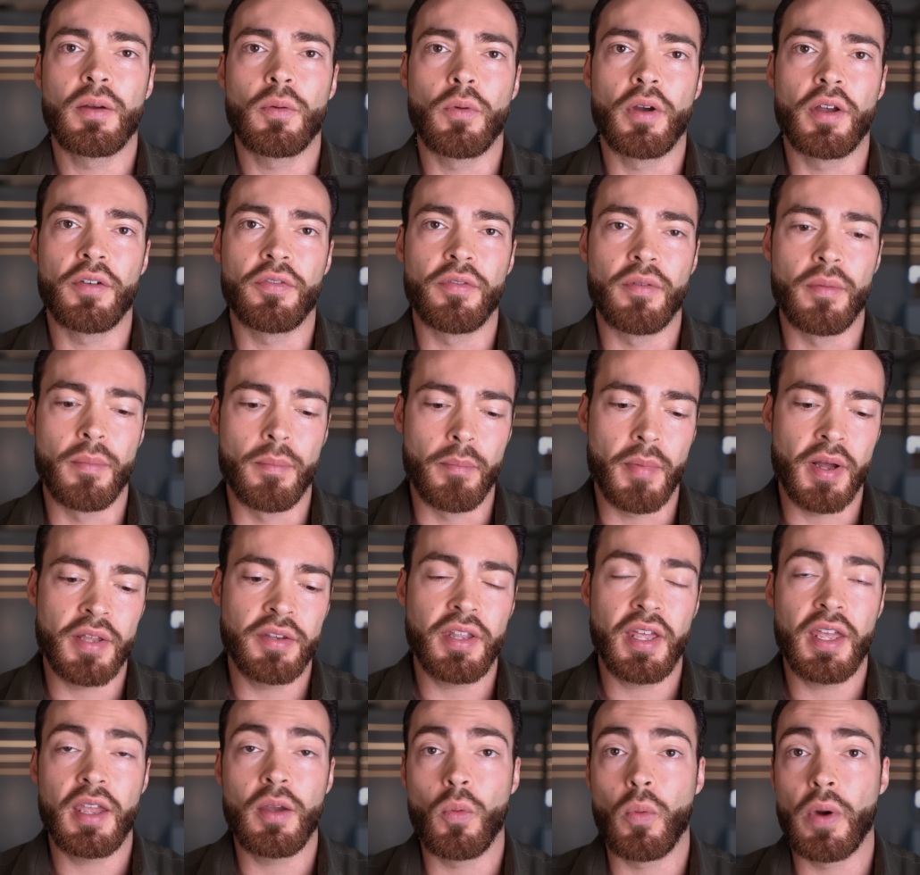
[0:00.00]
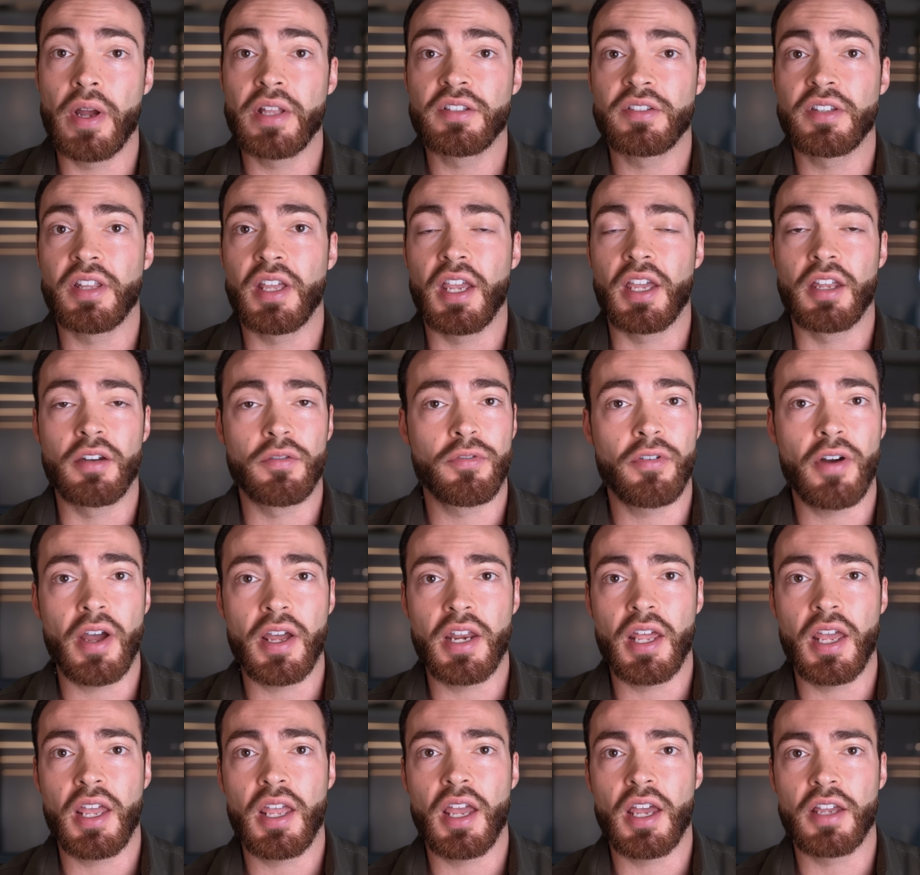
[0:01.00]
with Monday, Wednesday, and
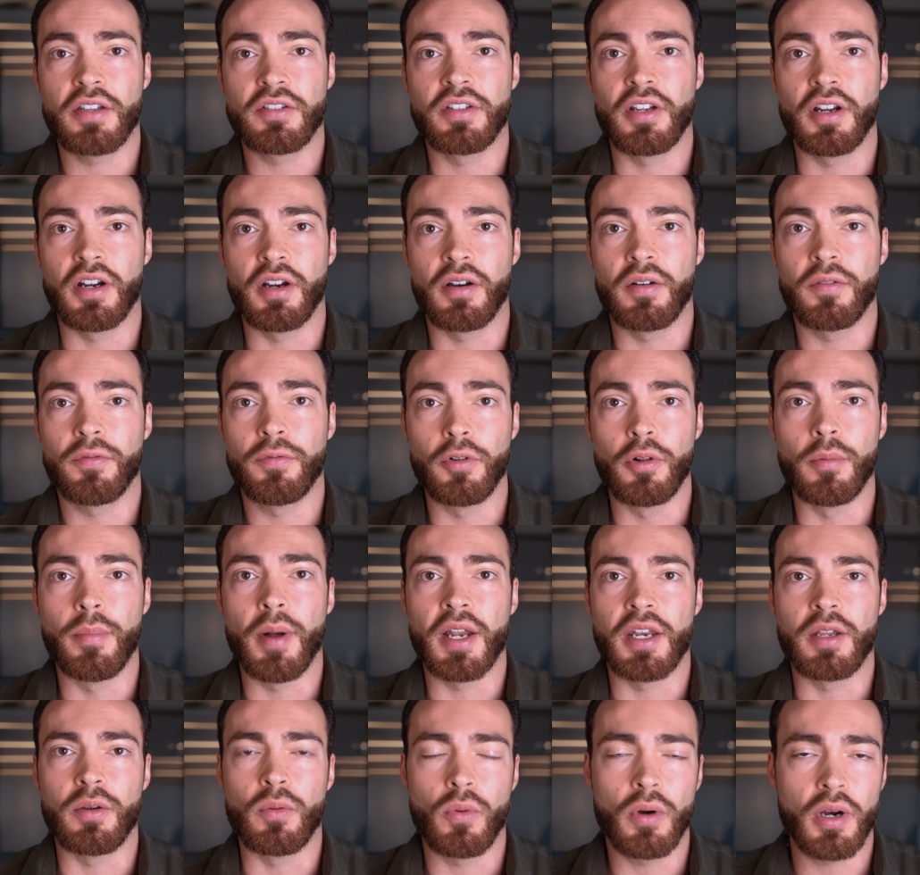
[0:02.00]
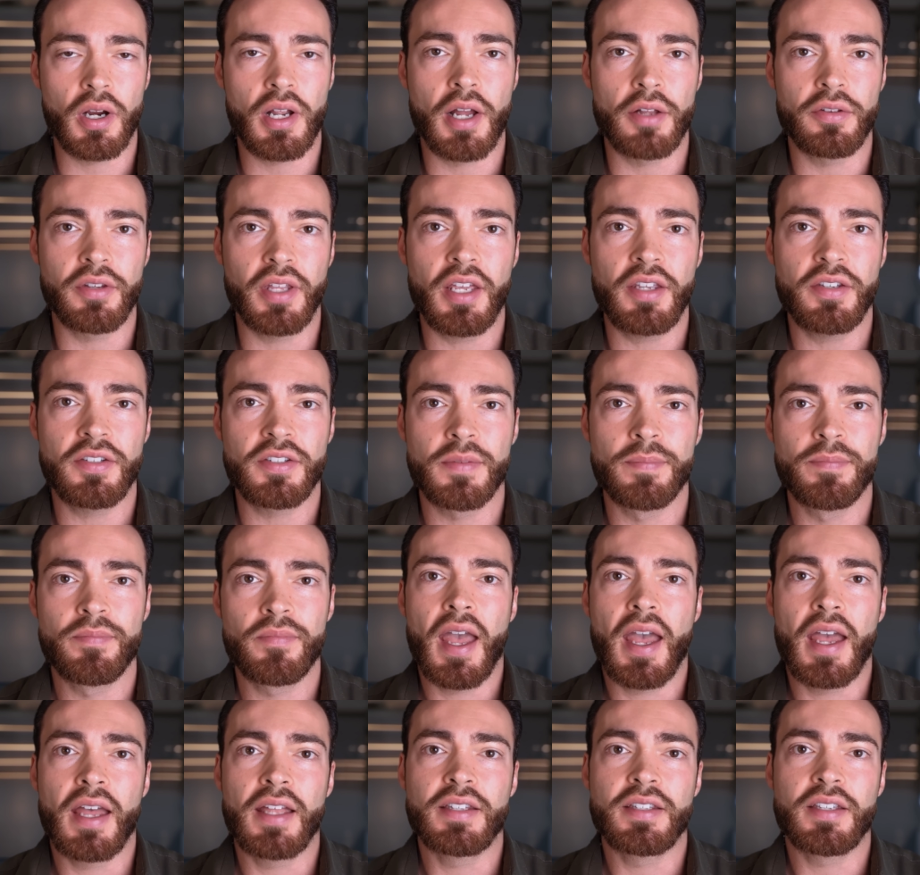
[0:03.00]
Friday as their full body workout days.
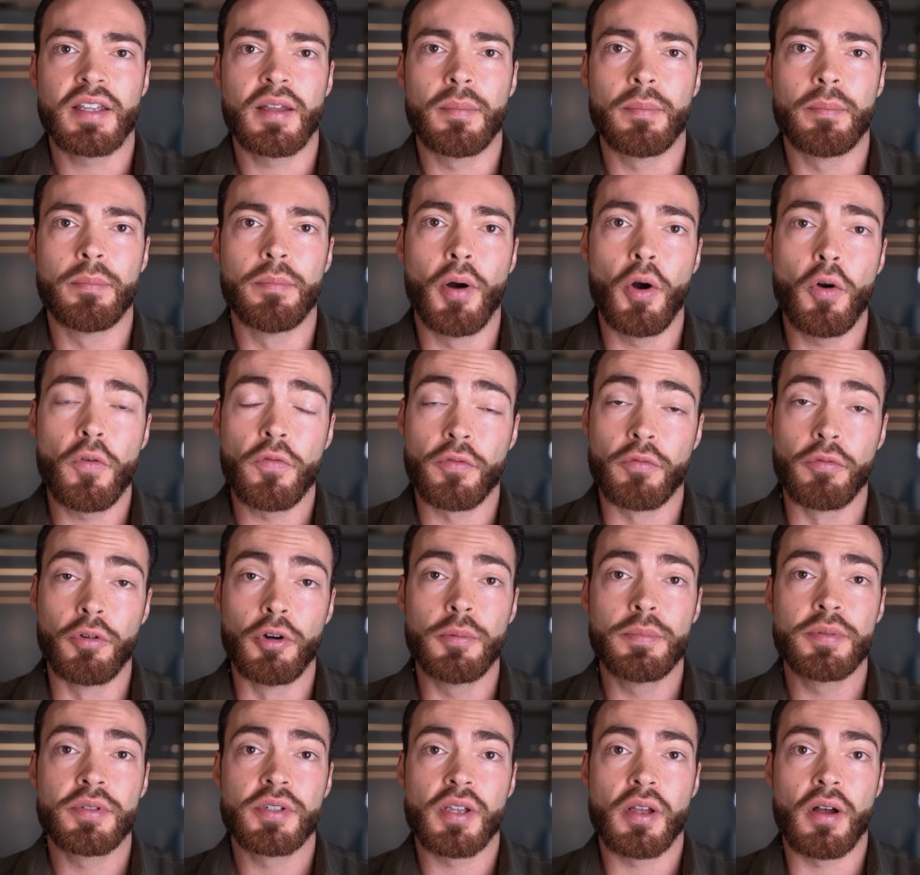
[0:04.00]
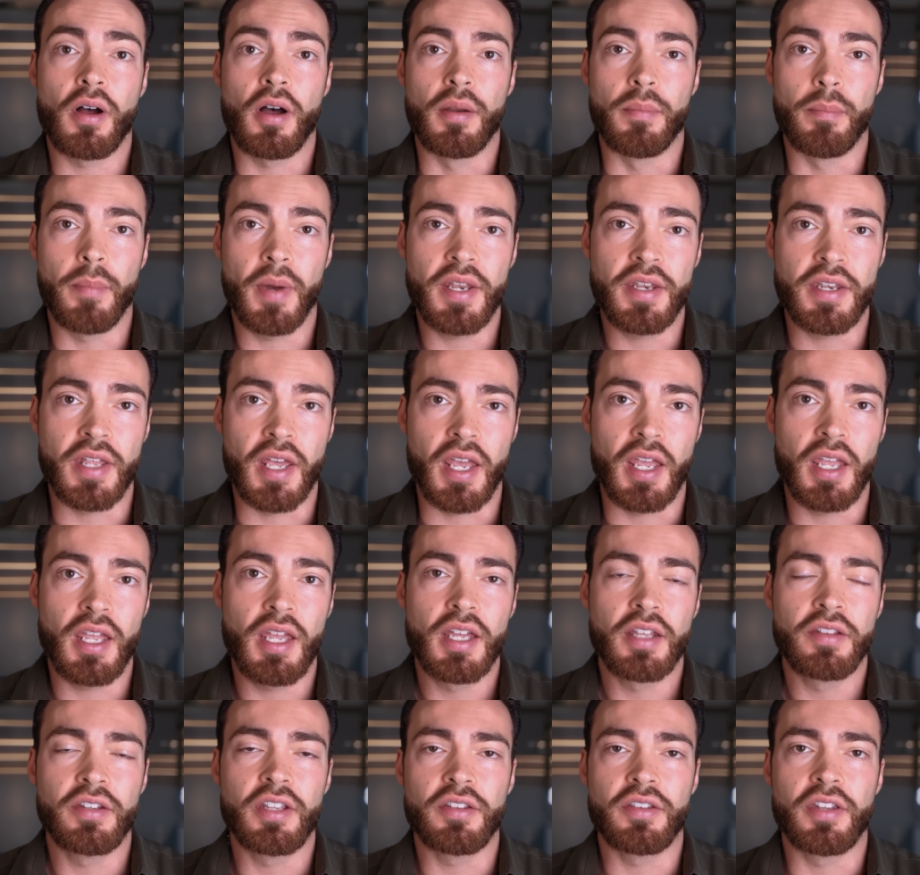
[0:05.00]
And both groups on Monday
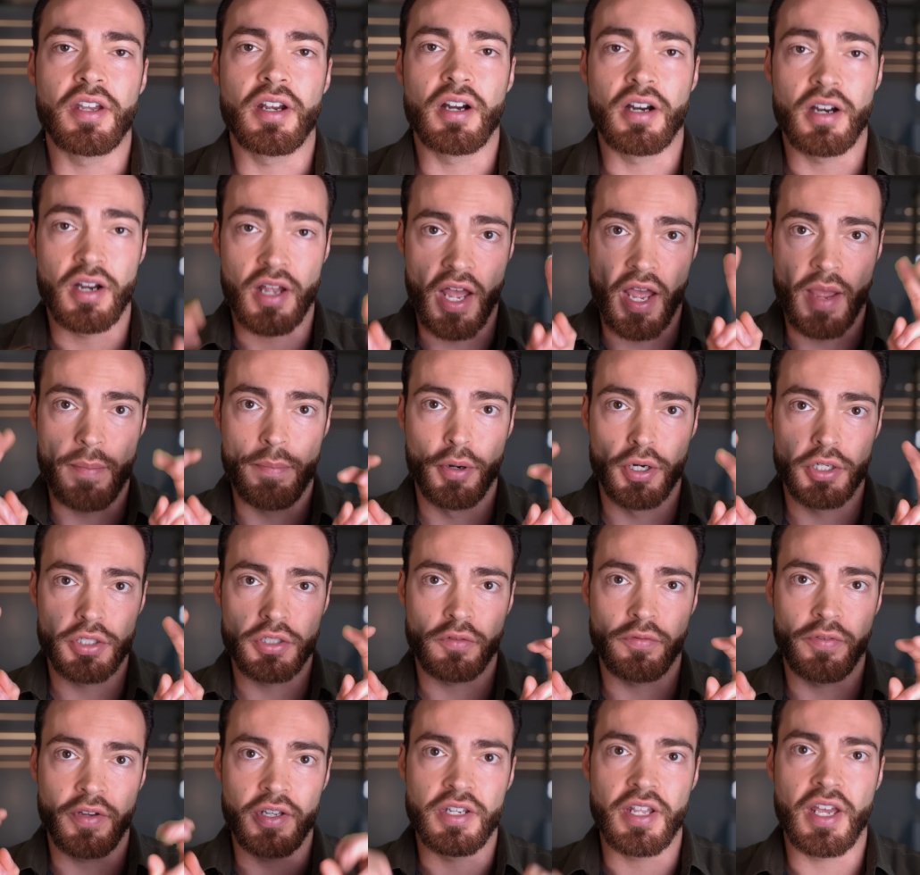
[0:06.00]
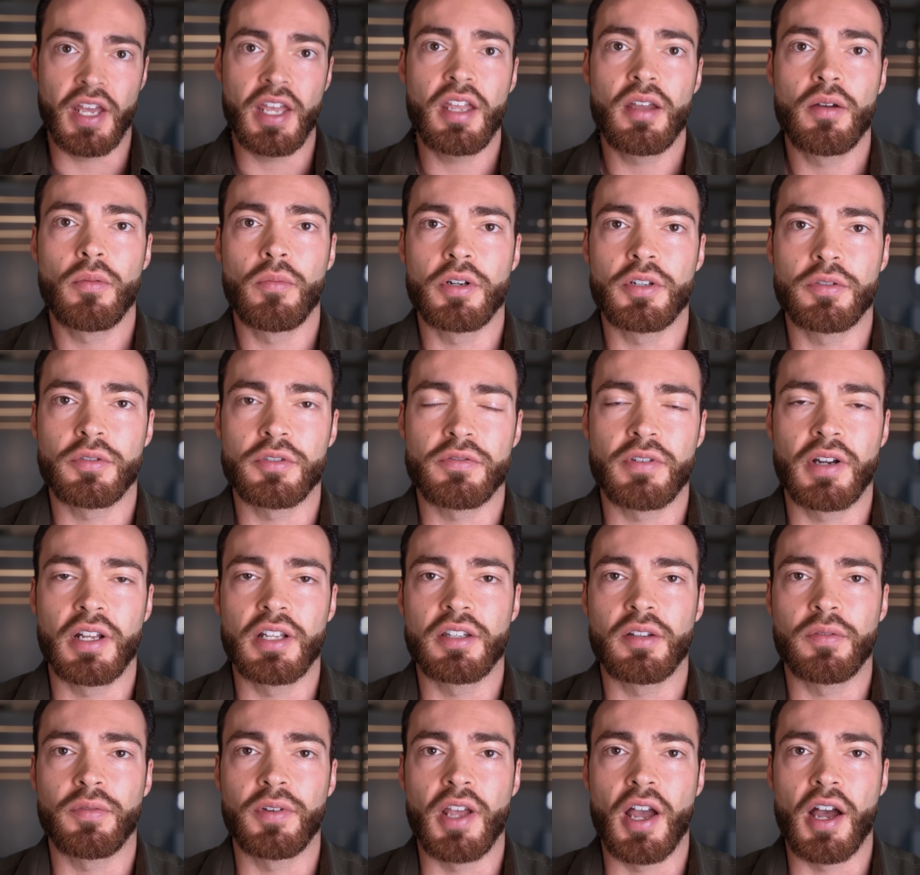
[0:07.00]
did their hypertrophy day, which was
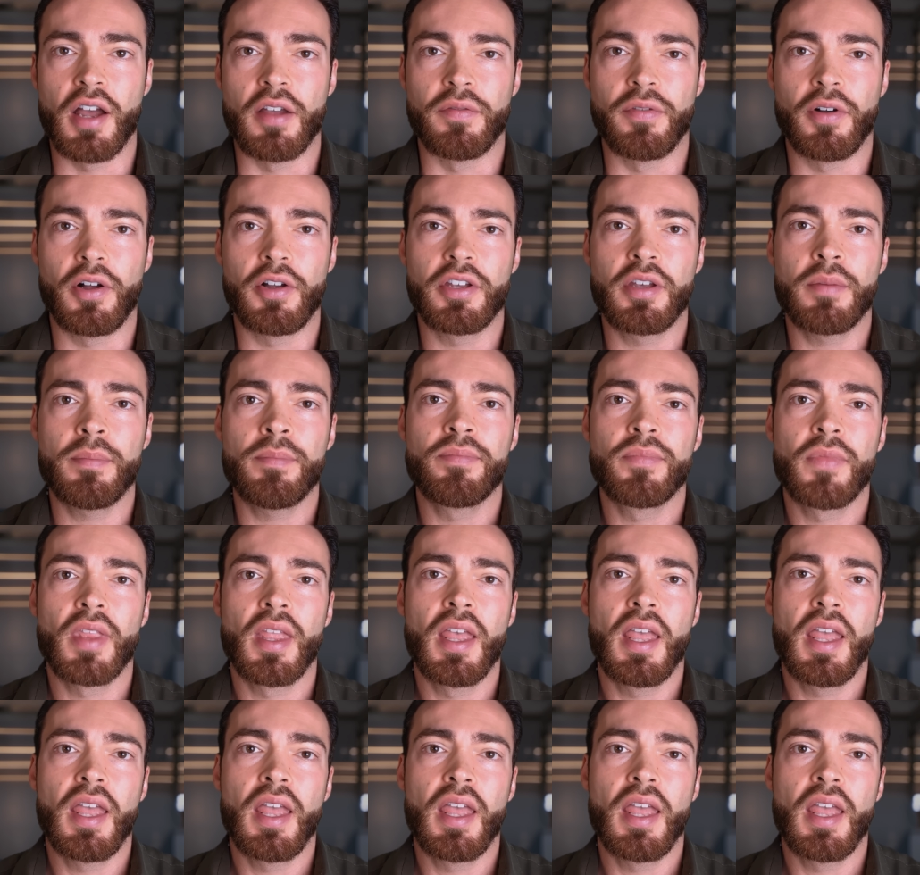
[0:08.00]
relatively high volume.